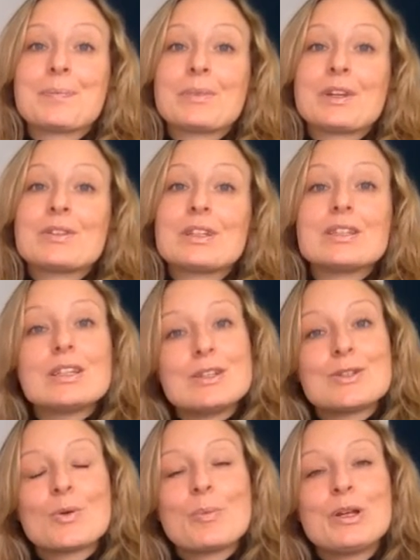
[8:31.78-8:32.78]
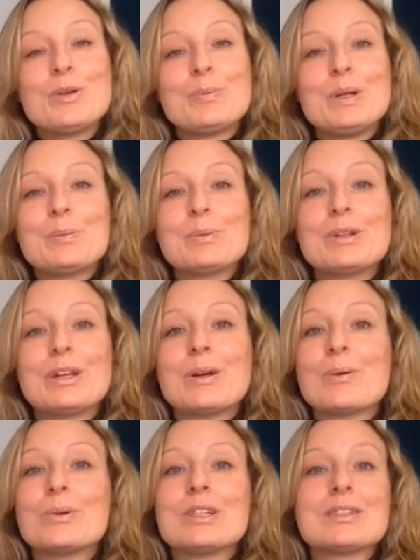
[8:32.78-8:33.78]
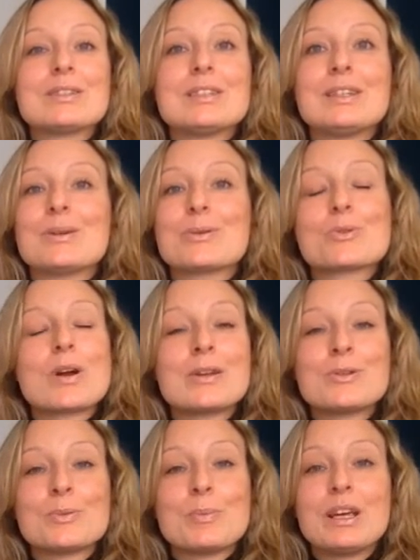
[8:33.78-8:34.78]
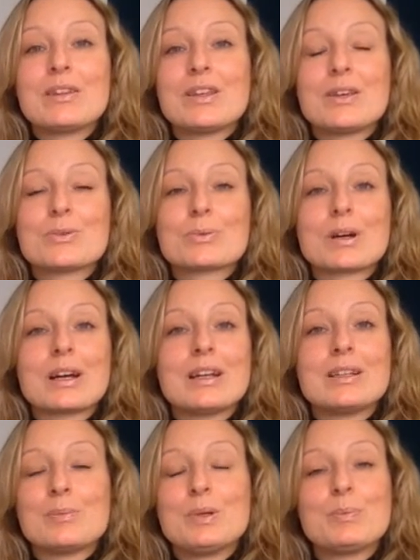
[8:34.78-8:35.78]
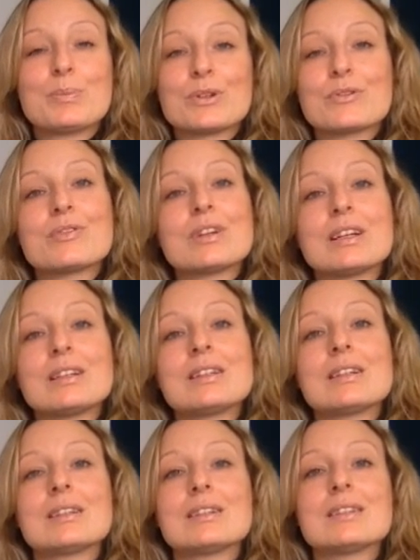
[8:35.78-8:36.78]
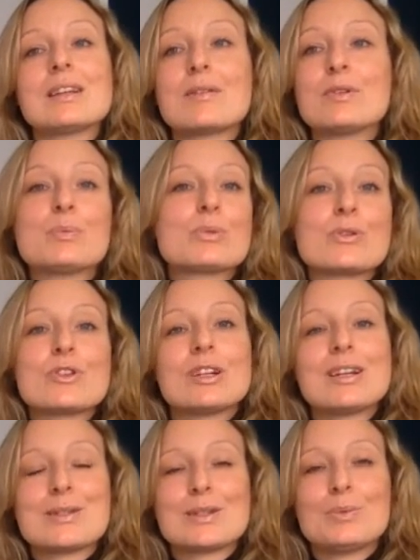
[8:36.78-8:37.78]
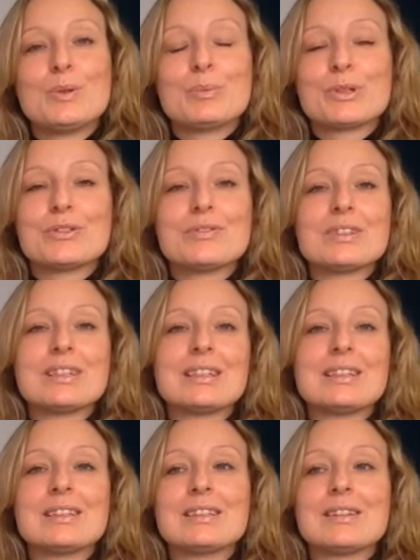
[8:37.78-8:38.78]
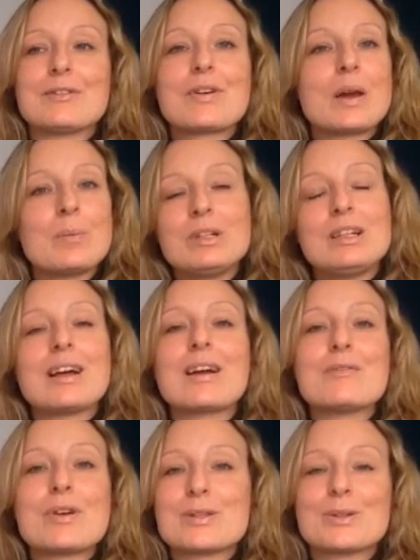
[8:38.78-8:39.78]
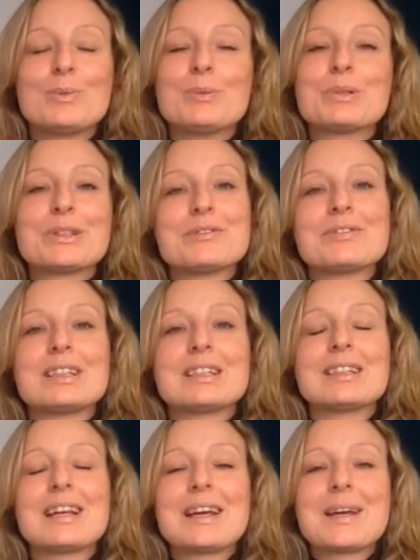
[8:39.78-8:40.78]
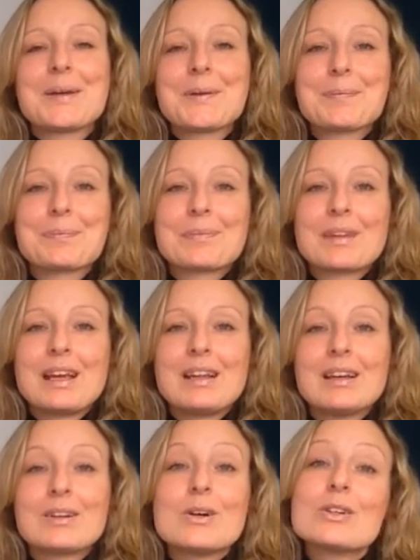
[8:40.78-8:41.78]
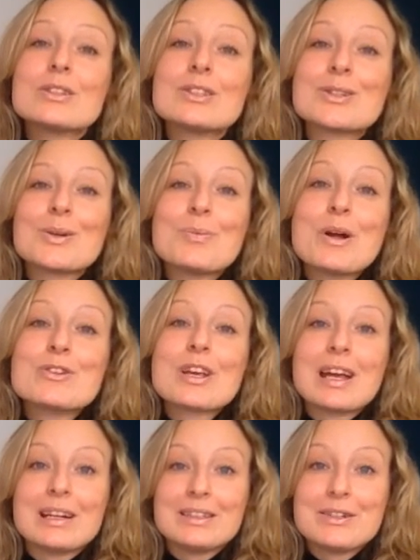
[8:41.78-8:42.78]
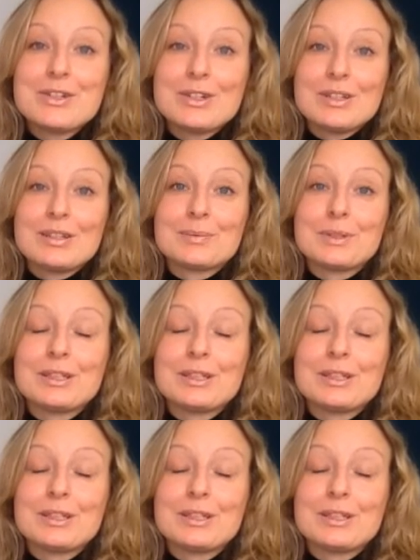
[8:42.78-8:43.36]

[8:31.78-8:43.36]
Because I see so many people, they always, trying to make things right and be perfect, and every project has to be perfect, and their family life has to be perfect, and that costs so much energy,